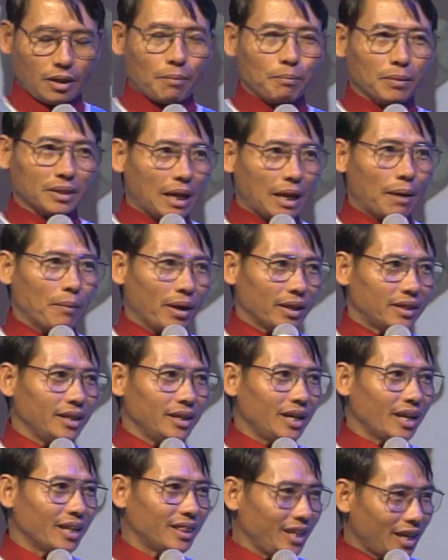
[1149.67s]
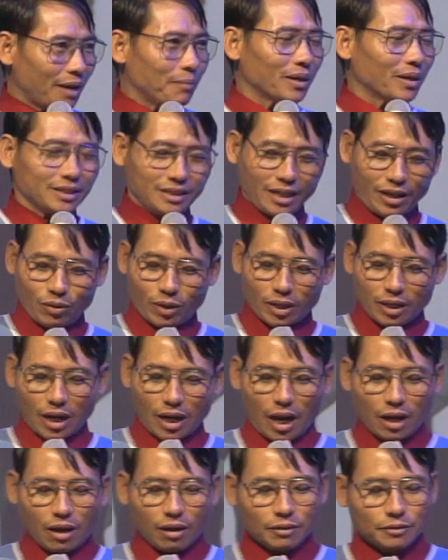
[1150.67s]
Mata ma si la si la ba ka cha yo
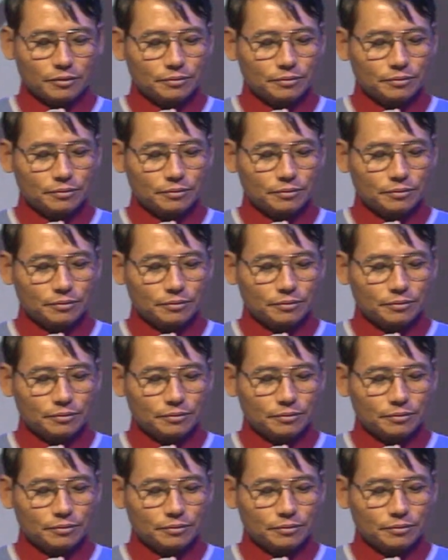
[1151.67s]
da la.